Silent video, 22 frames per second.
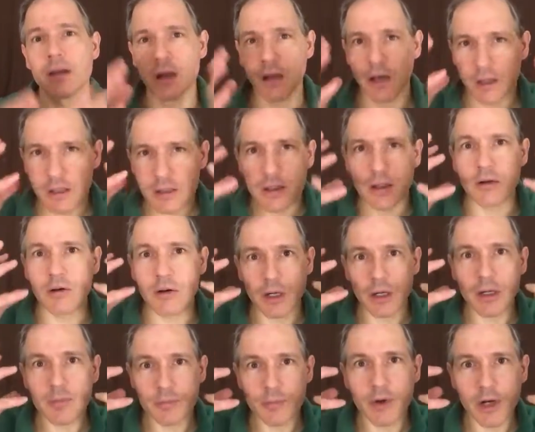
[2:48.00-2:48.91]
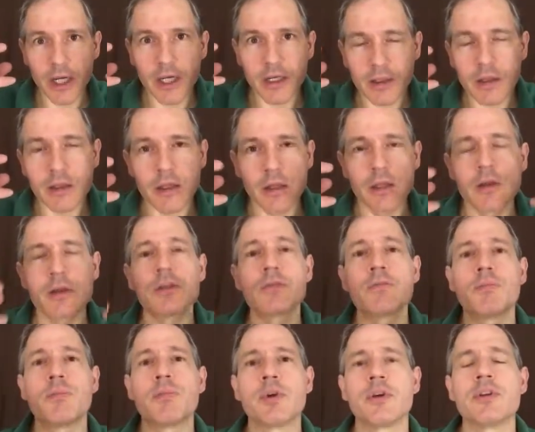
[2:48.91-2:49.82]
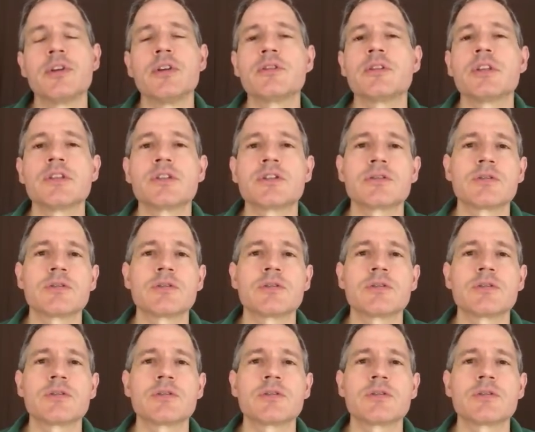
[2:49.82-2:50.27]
uh, you know, our brain produces